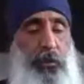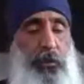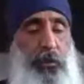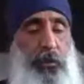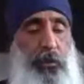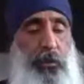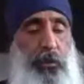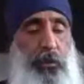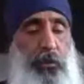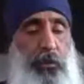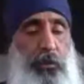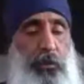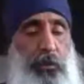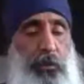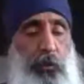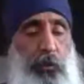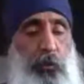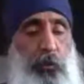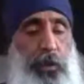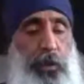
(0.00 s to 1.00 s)
The
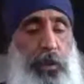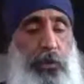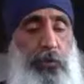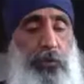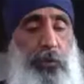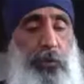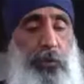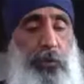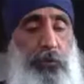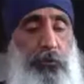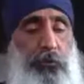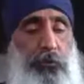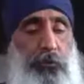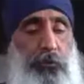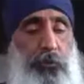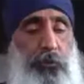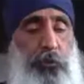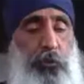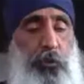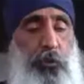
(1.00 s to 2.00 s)
location. No
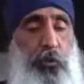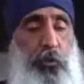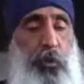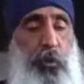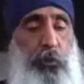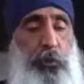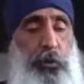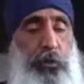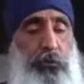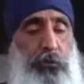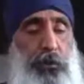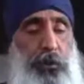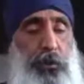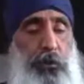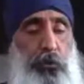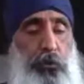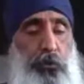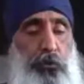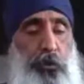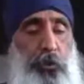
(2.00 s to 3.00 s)
commentary, no
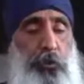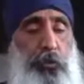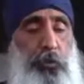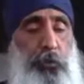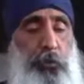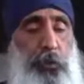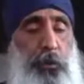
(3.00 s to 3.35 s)
judgment.